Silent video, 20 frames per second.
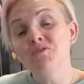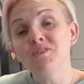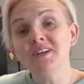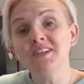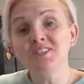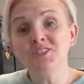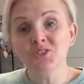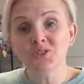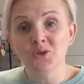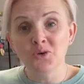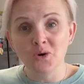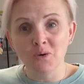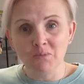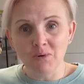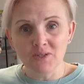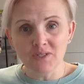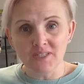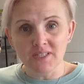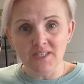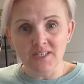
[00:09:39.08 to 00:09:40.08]
a really short
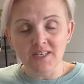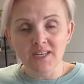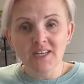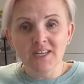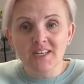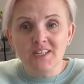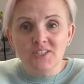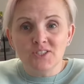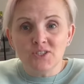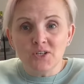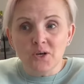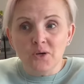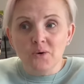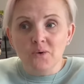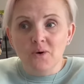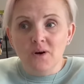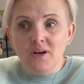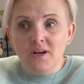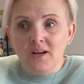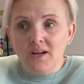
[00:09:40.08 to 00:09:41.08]
body,
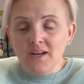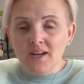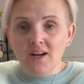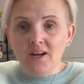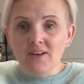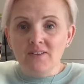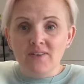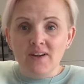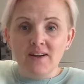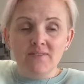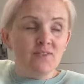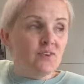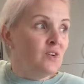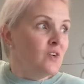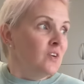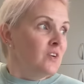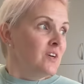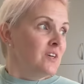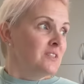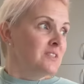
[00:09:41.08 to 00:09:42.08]
so I kind of haven't
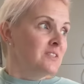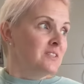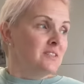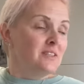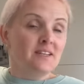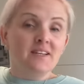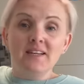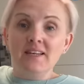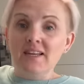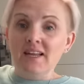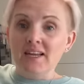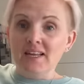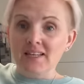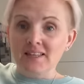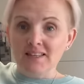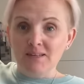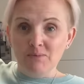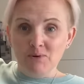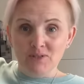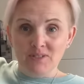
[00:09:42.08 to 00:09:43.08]
got a nice
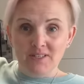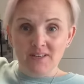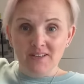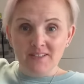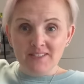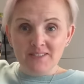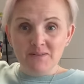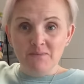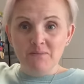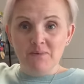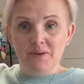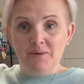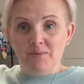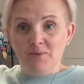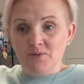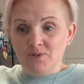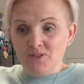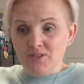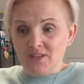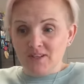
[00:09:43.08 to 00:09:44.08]
lengthy body like some
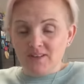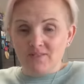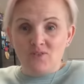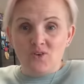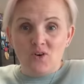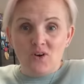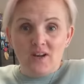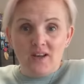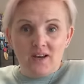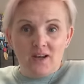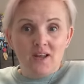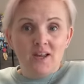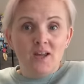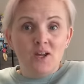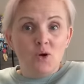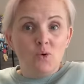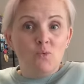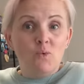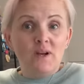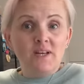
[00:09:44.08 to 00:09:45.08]
people, so they've got like
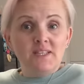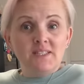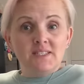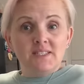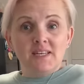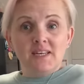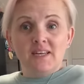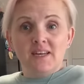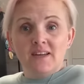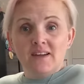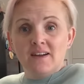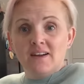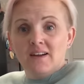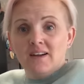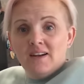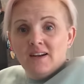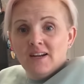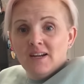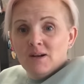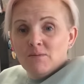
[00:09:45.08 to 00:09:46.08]
waist
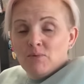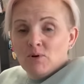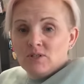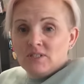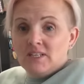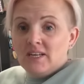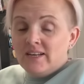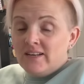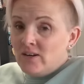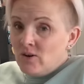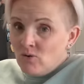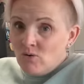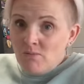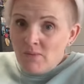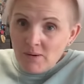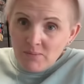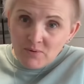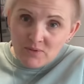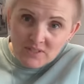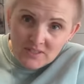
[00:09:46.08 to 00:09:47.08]
here, body here. Now all
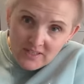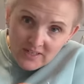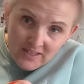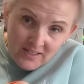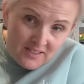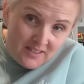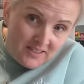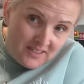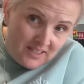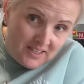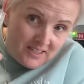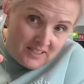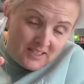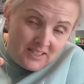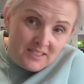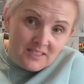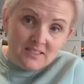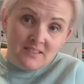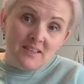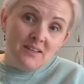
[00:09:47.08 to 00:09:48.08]
my body's like
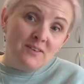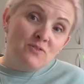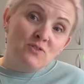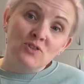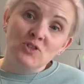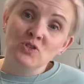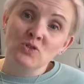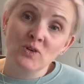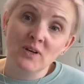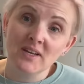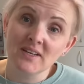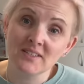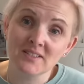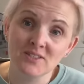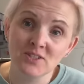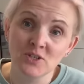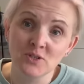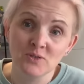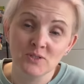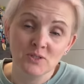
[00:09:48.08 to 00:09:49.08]
this, and then I've got short legs
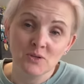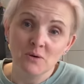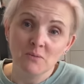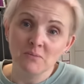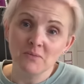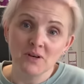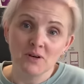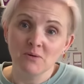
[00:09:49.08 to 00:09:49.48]
too, so it's